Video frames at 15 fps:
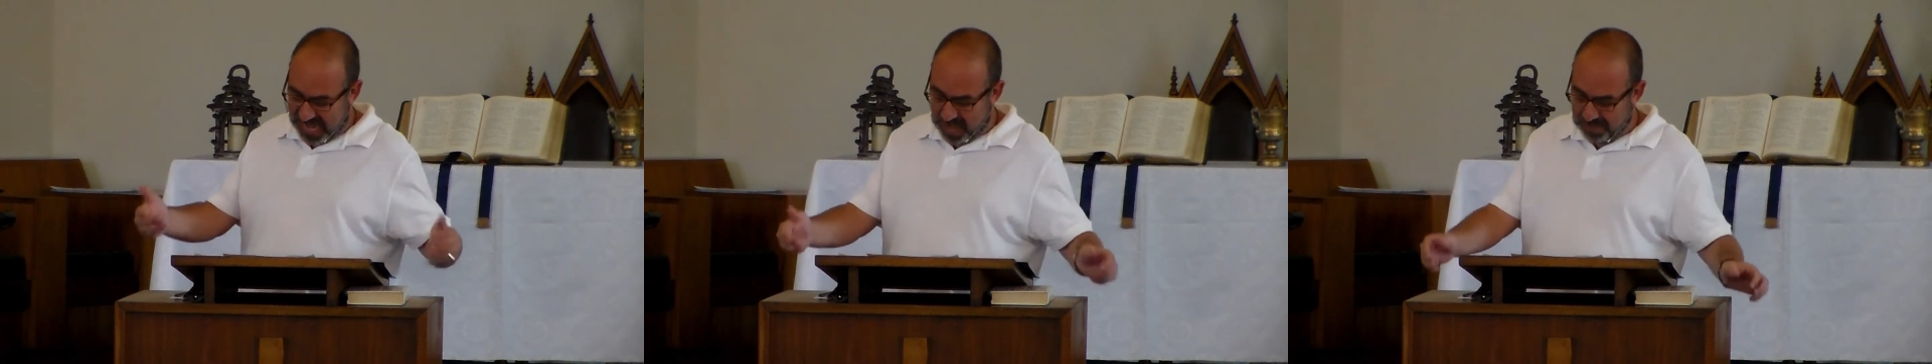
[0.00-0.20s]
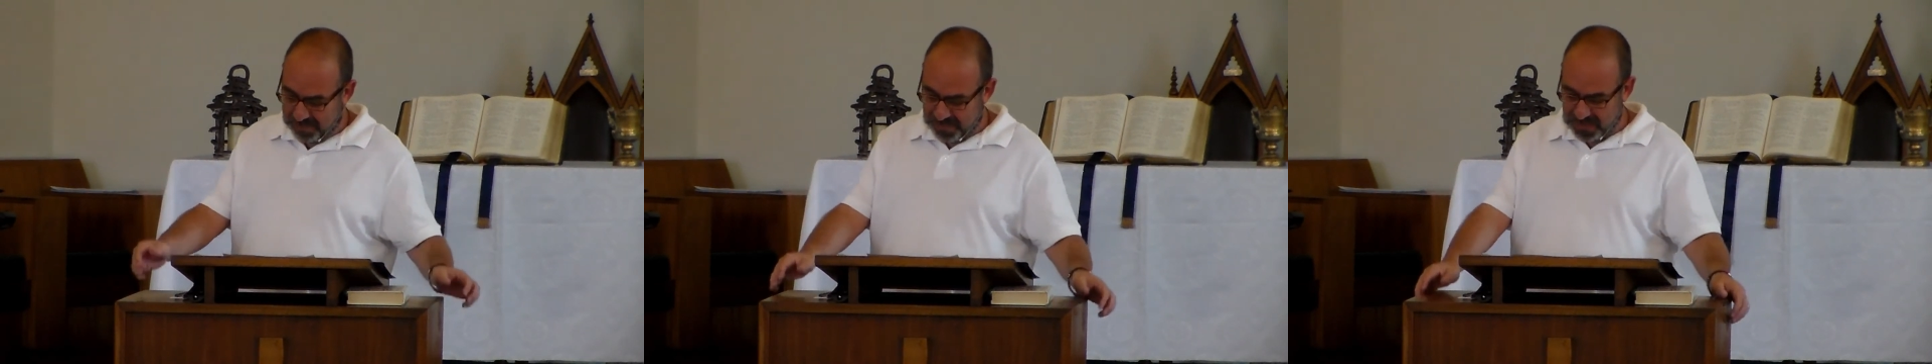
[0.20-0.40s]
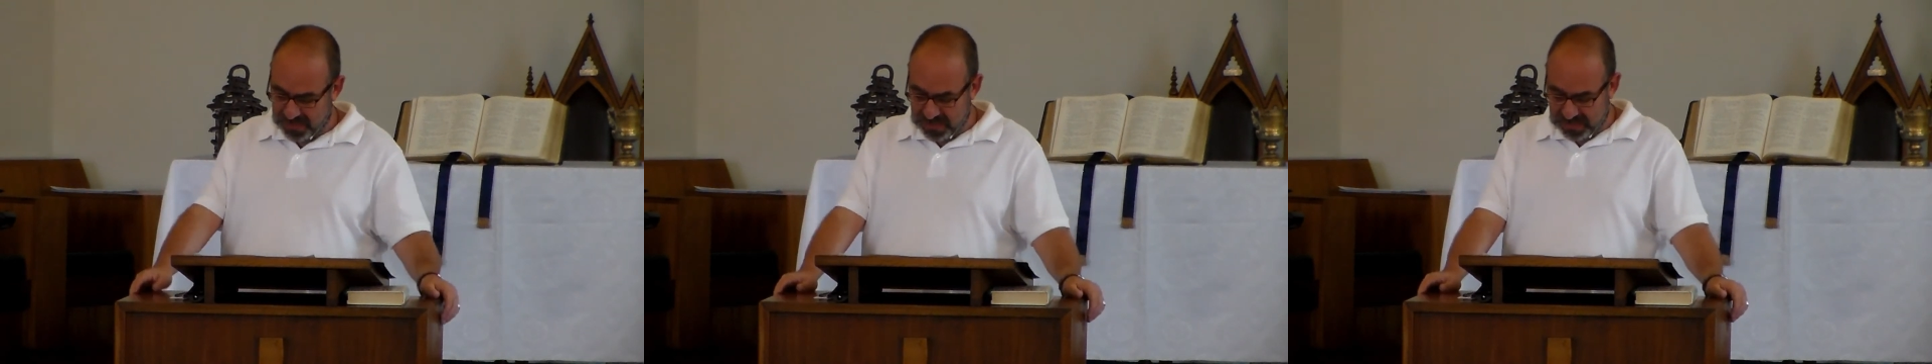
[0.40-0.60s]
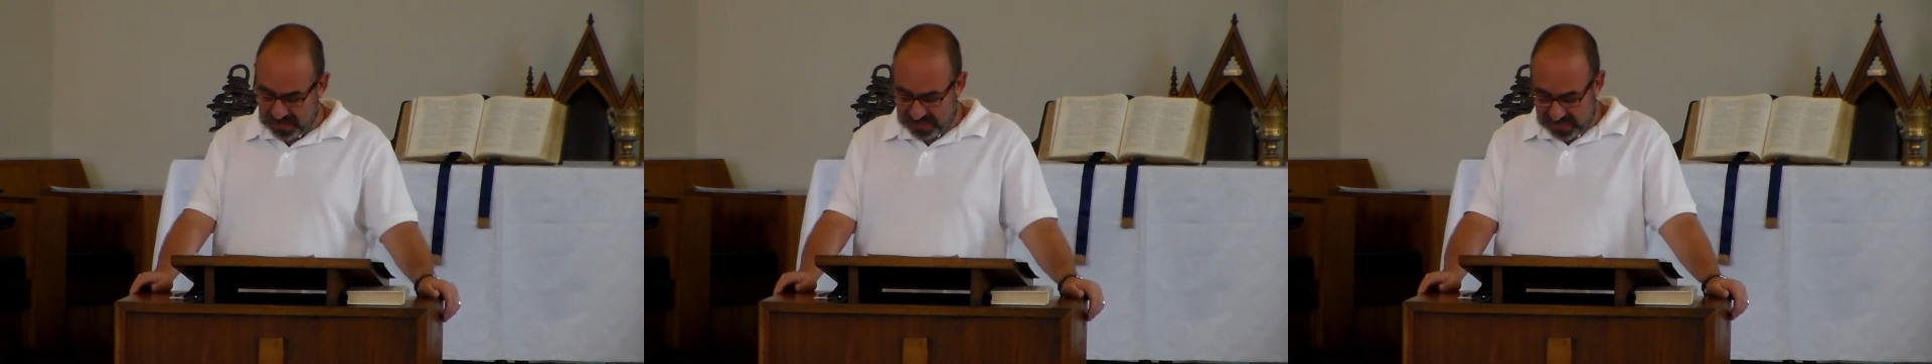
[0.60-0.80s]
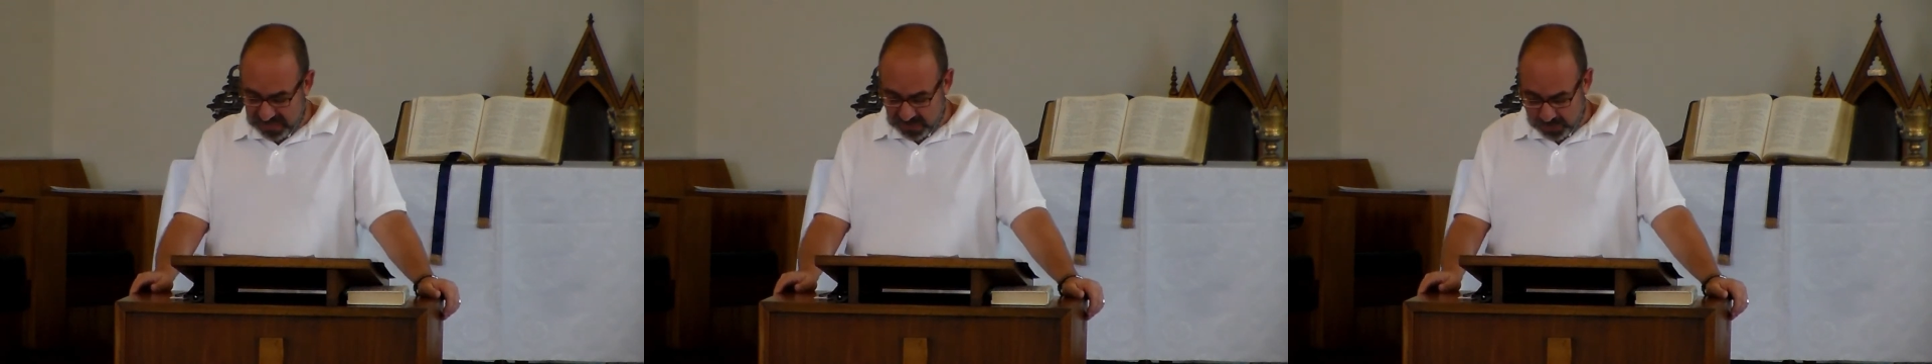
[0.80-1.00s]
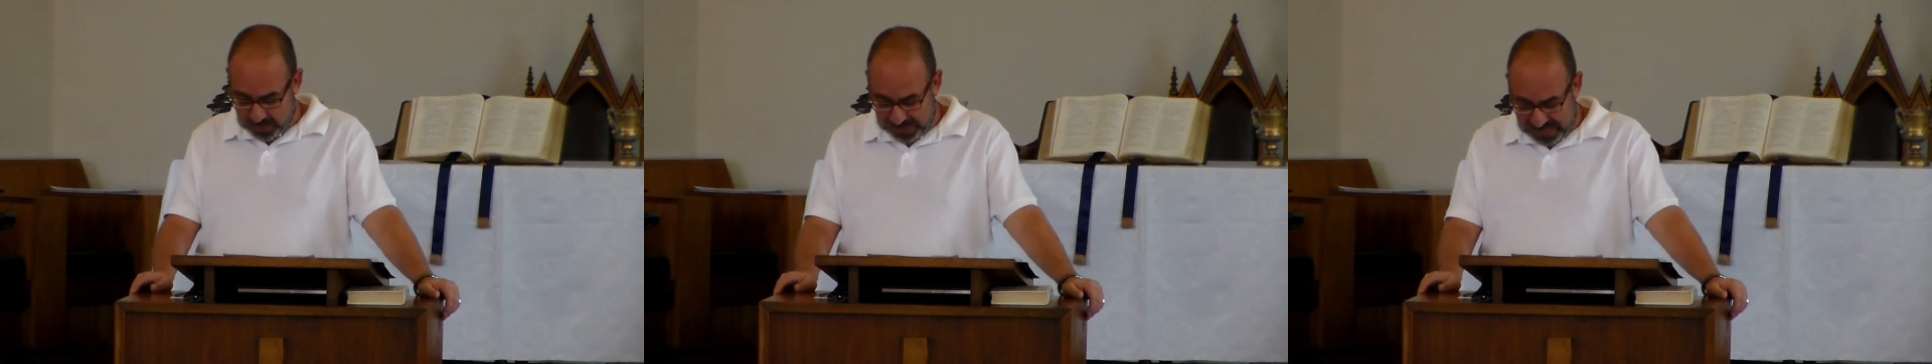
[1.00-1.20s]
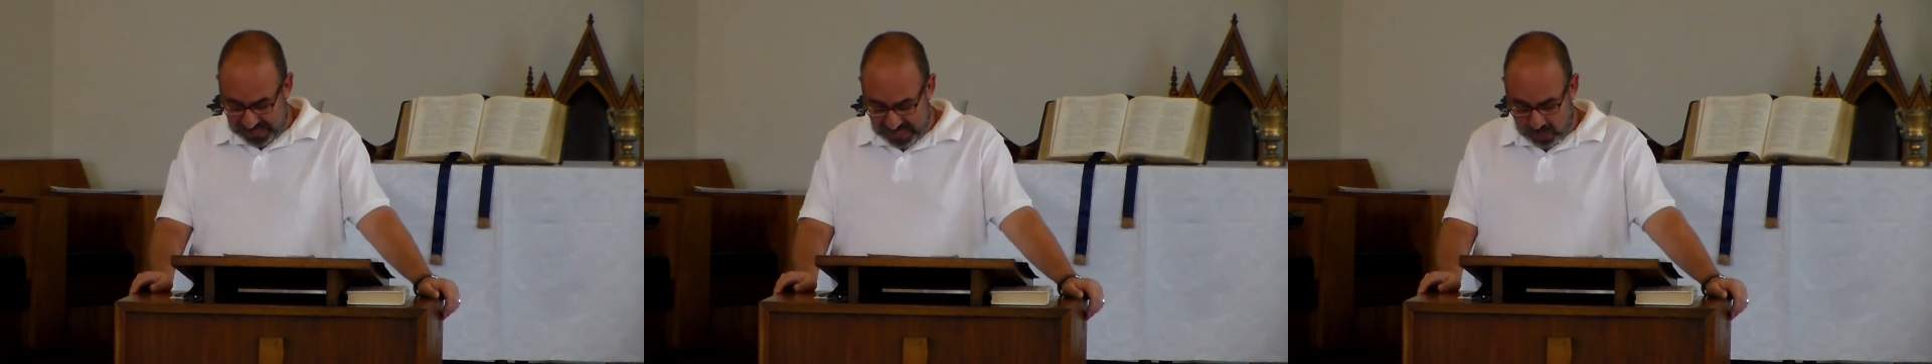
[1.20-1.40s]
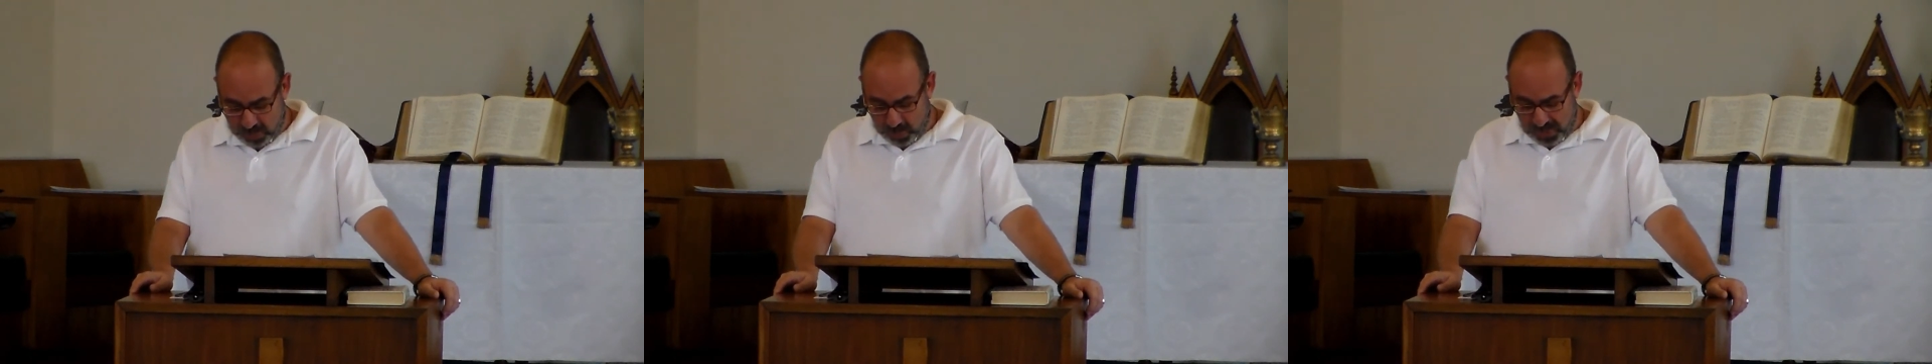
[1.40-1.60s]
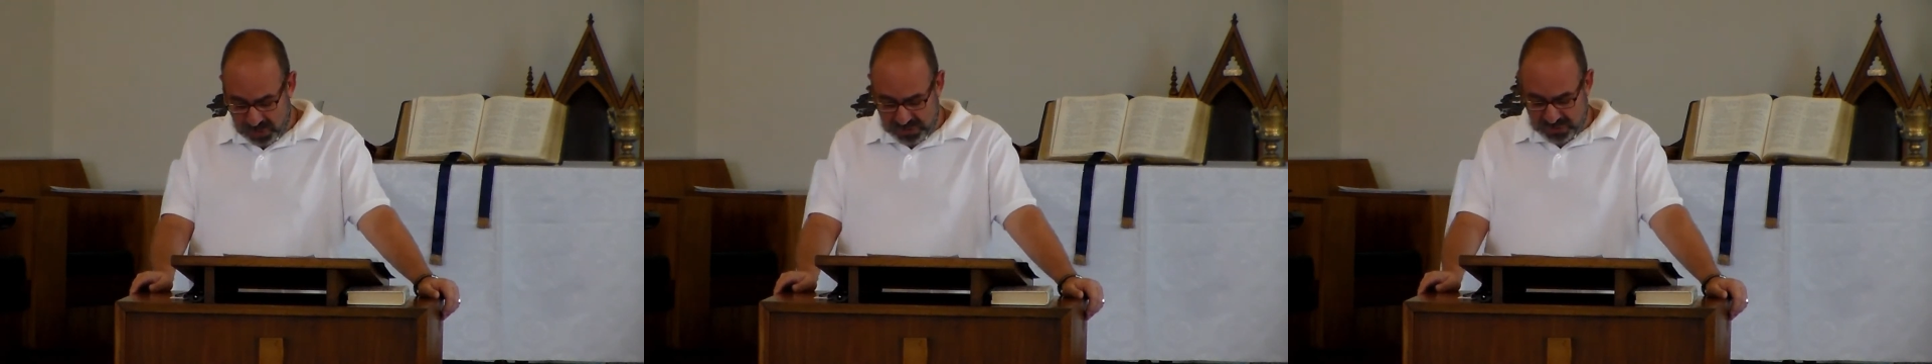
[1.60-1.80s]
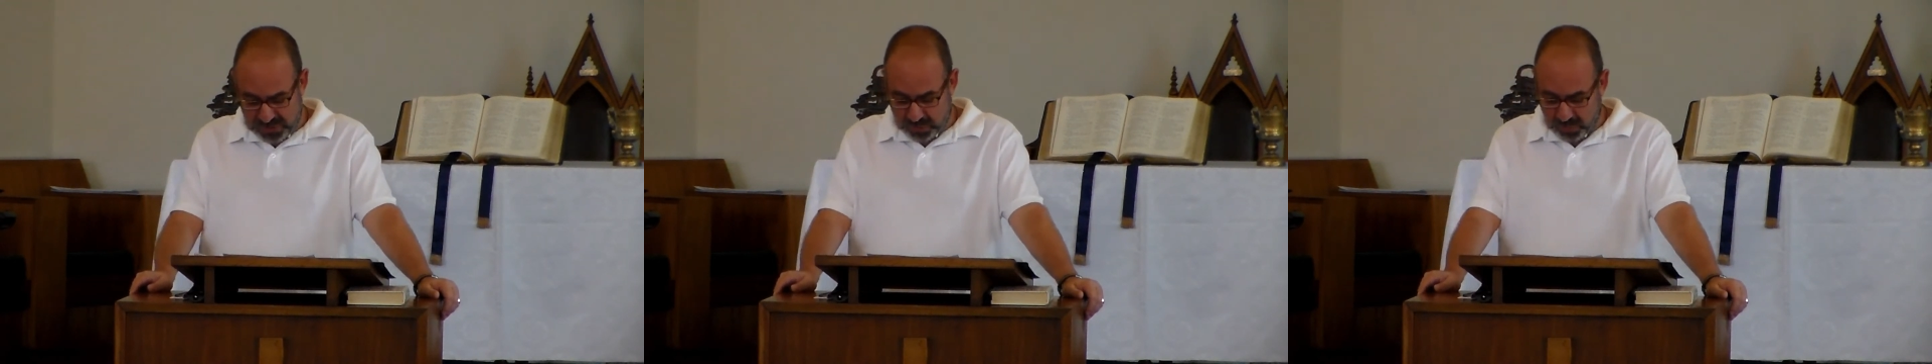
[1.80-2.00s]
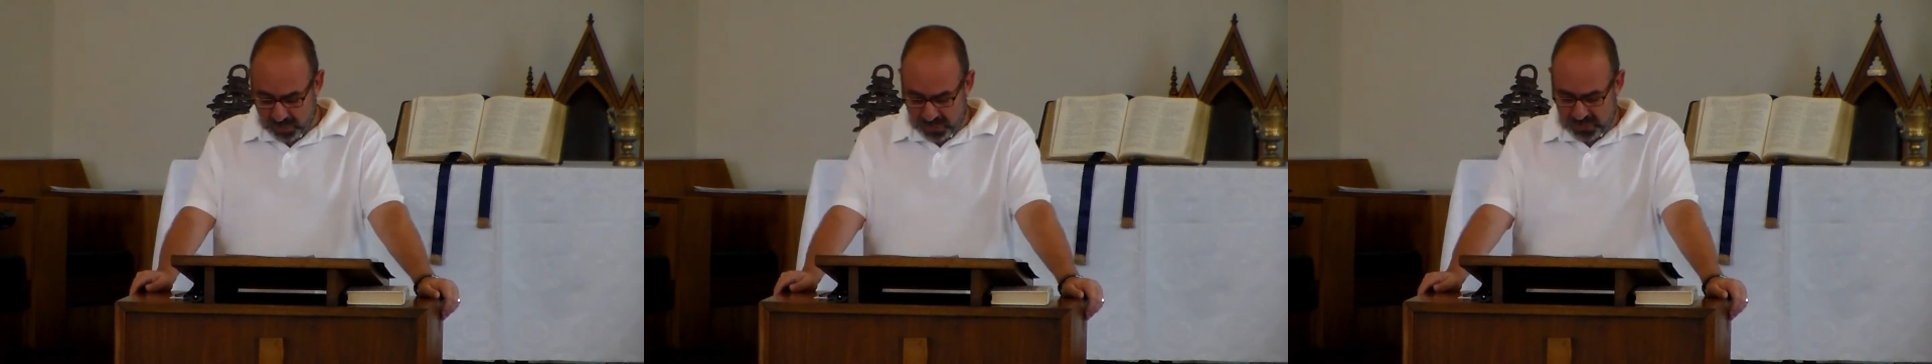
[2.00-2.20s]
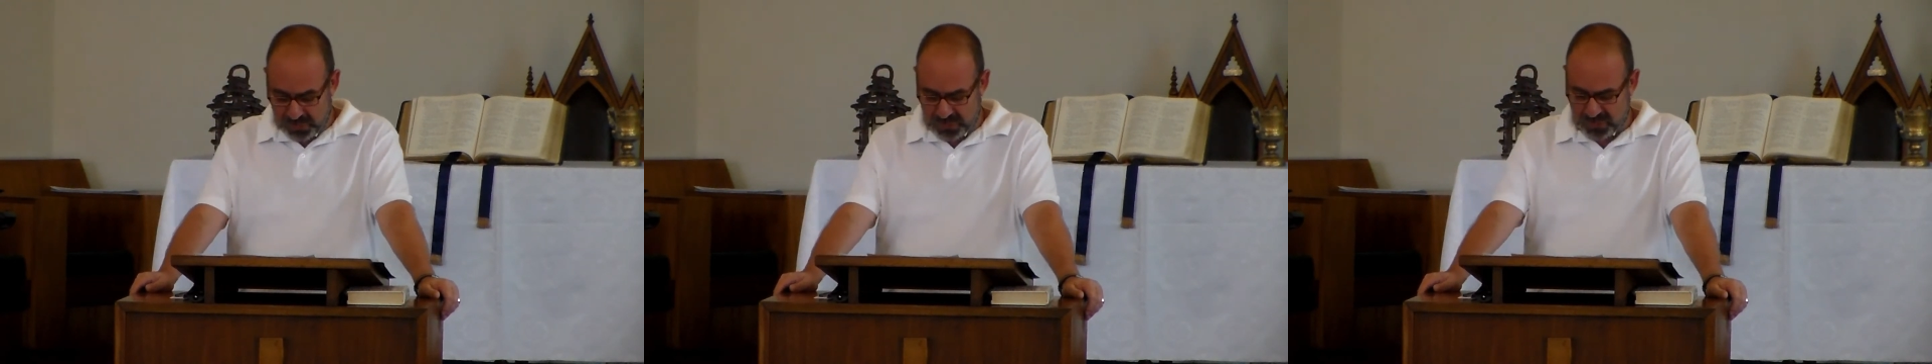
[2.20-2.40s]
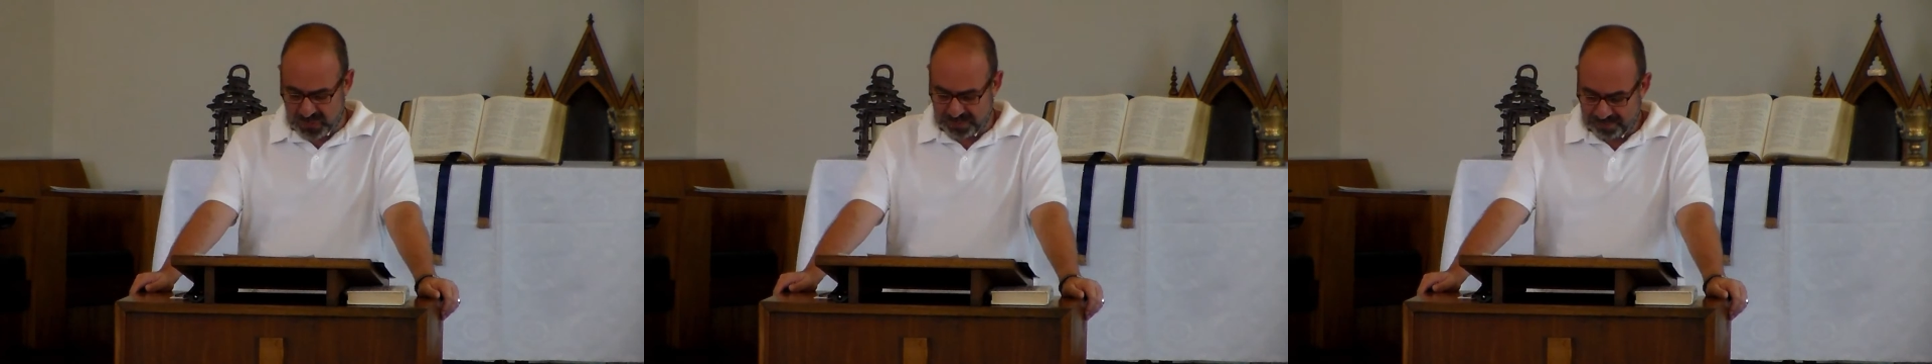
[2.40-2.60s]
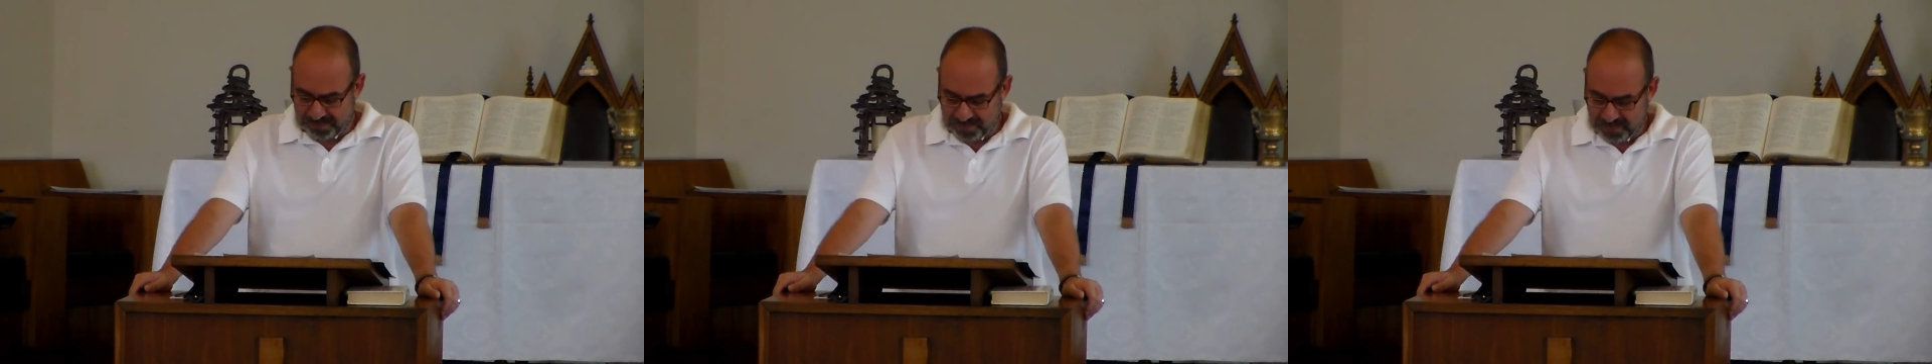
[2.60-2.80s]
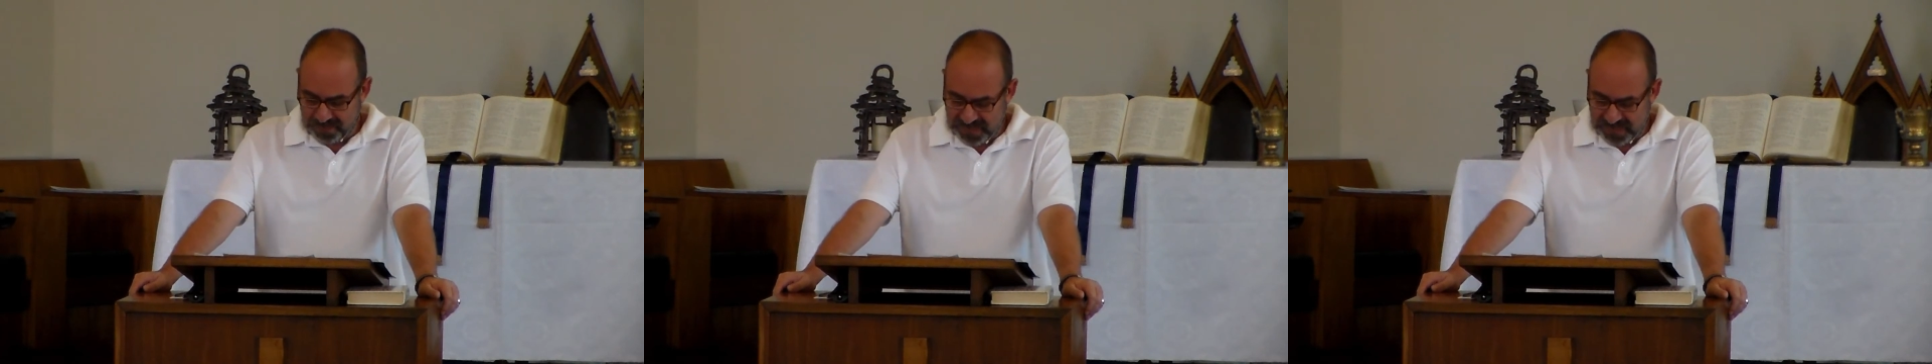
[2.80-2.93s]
happened, things were getting worse and worse.